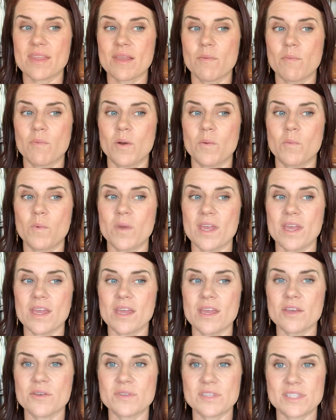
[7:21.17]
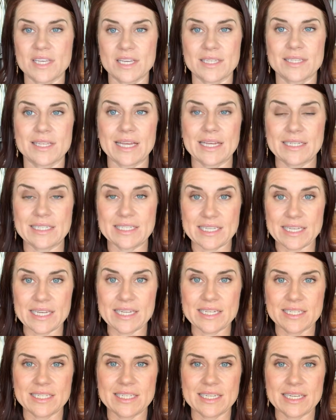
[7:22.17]
when we use things like
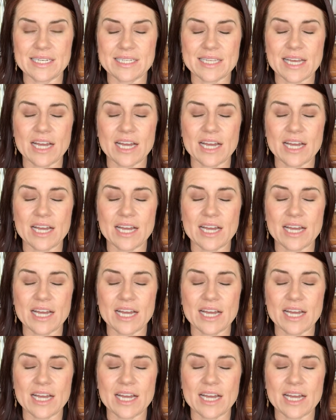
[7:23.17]
DEET is